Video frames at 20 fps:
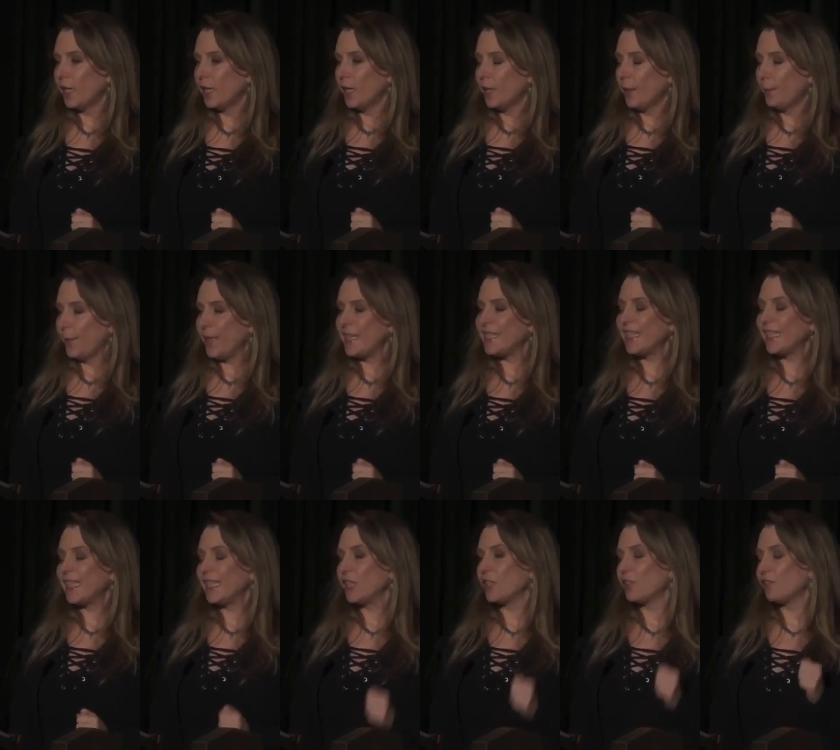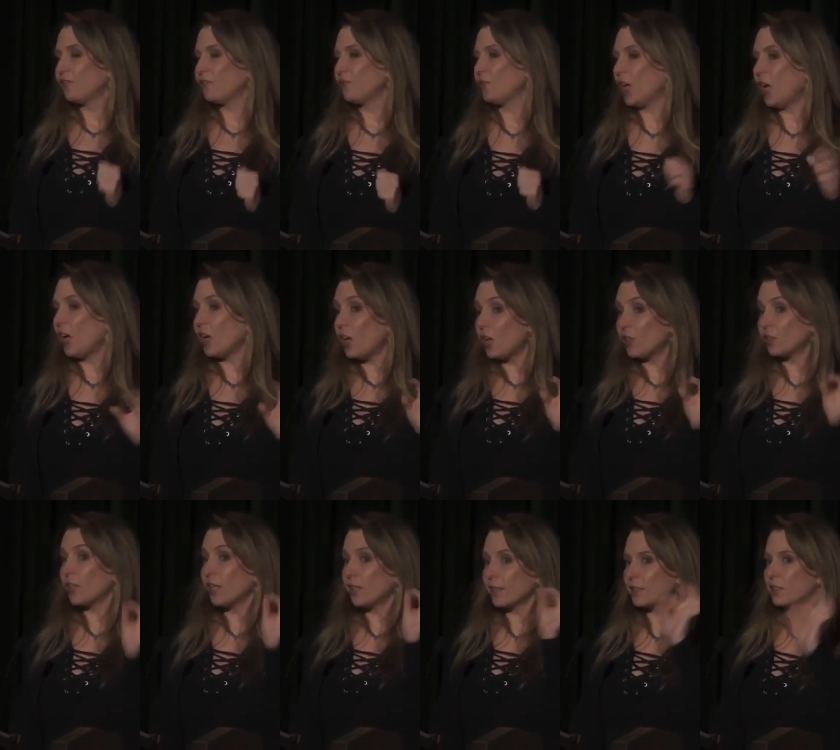Basically,
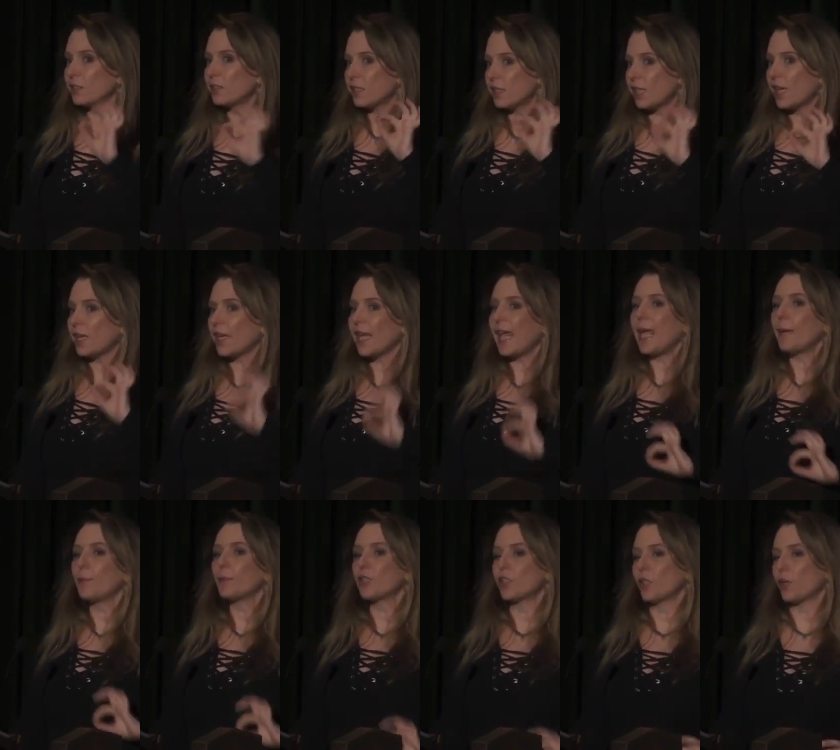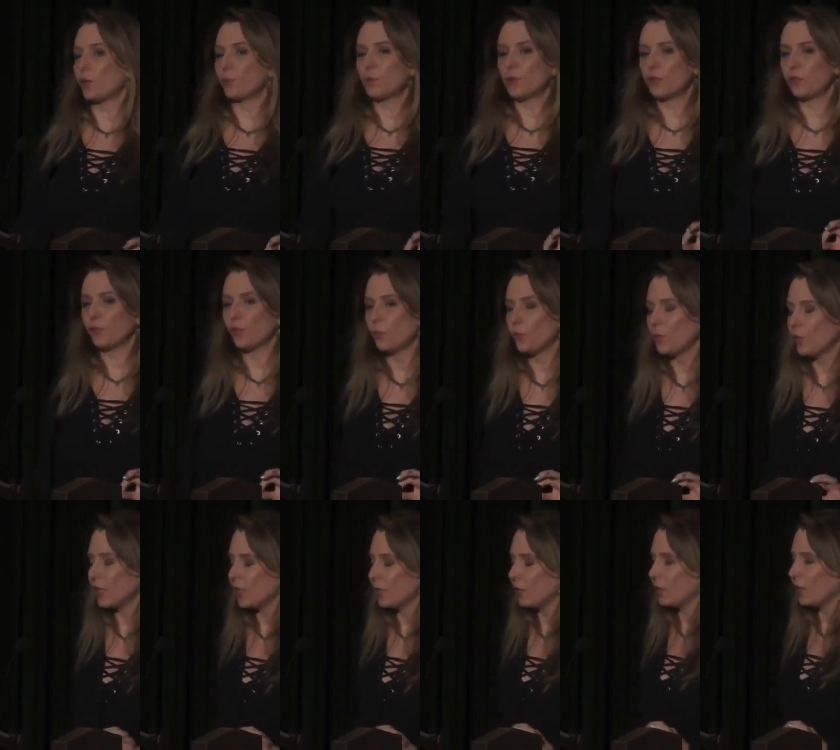I'll take excerpts from
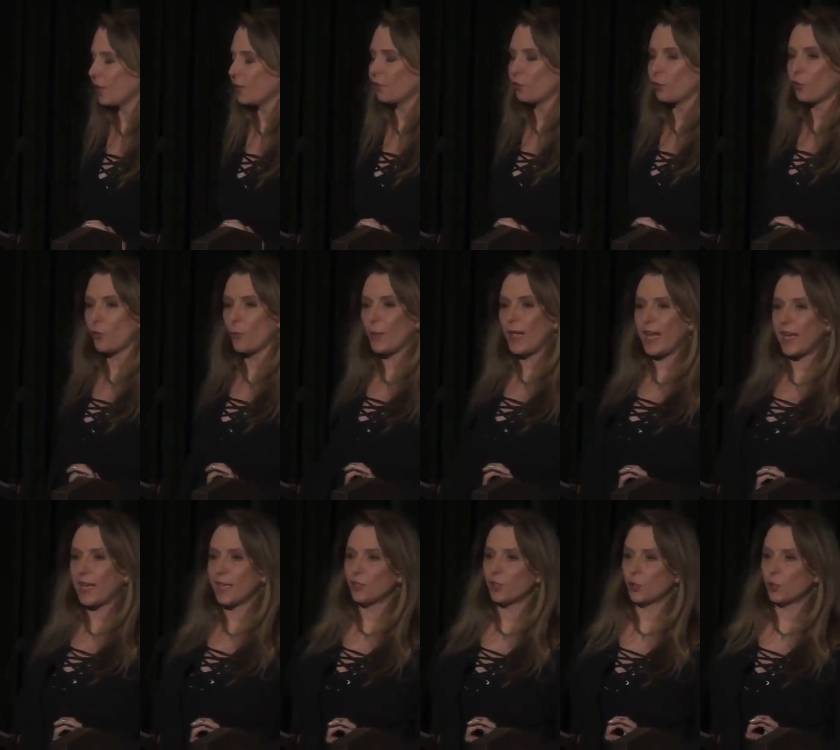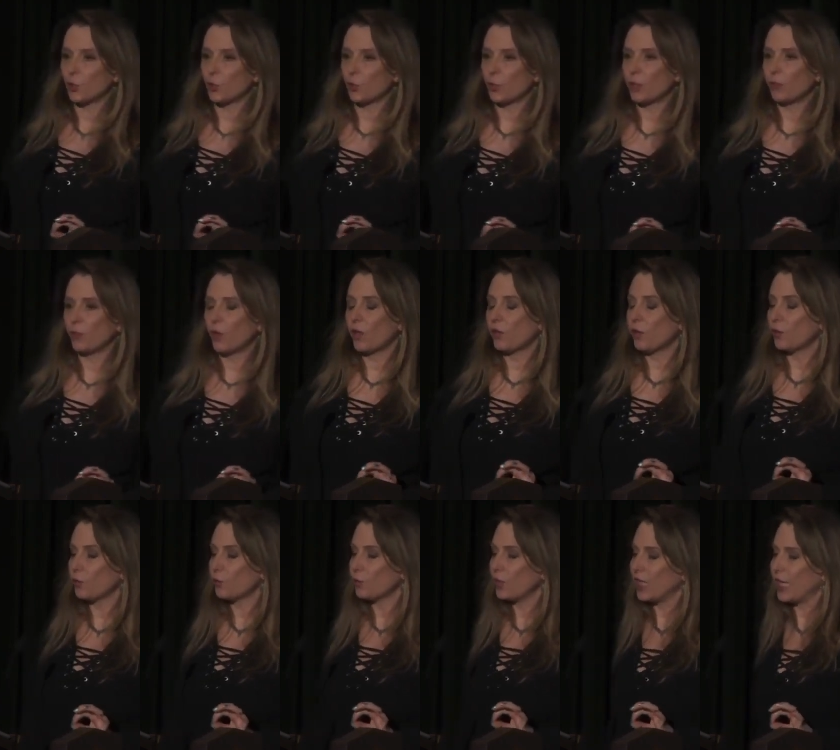the Hare story rather
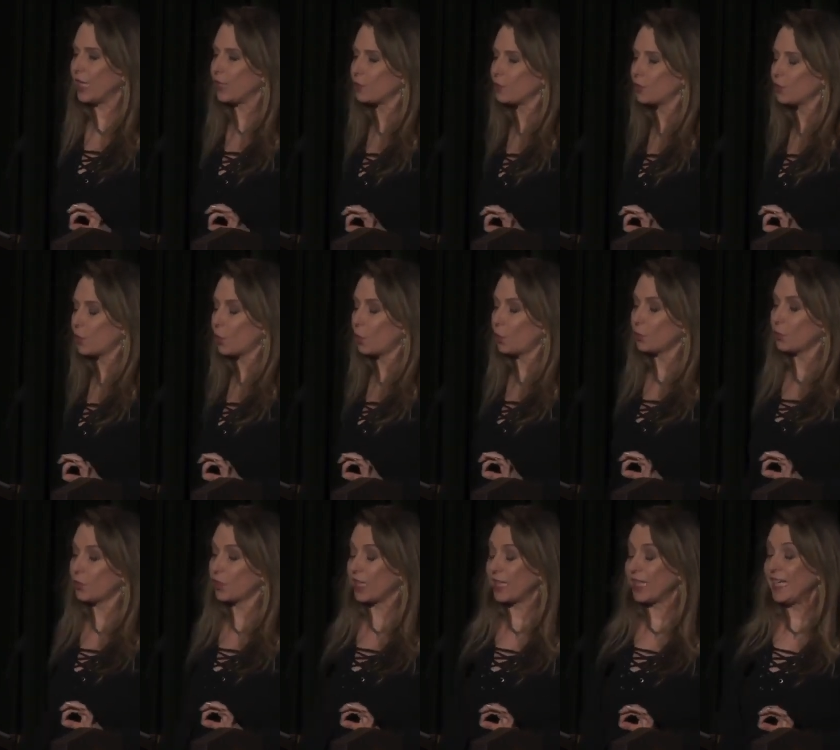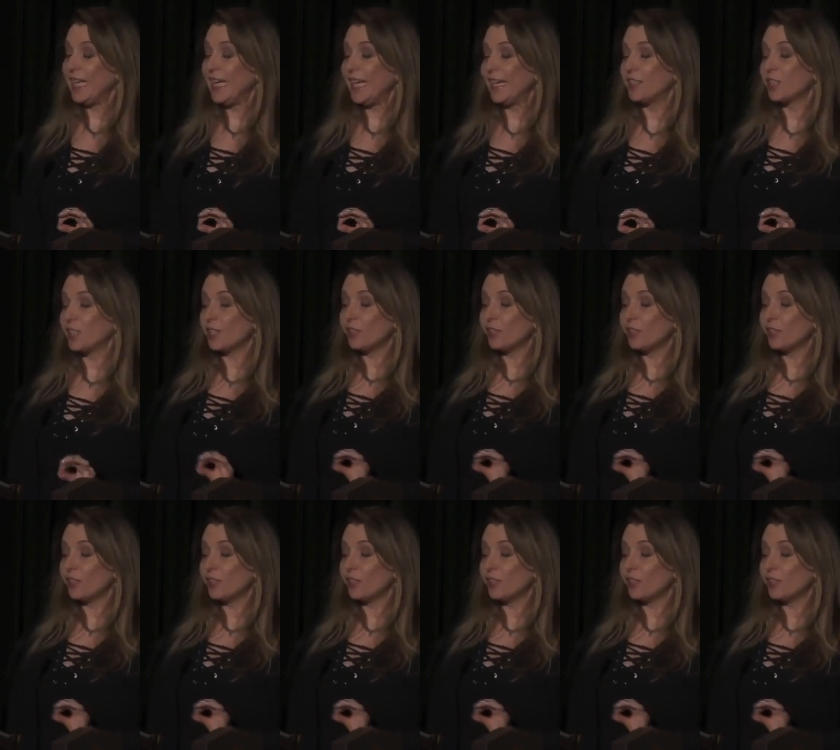than recounting the whole thing. He said, the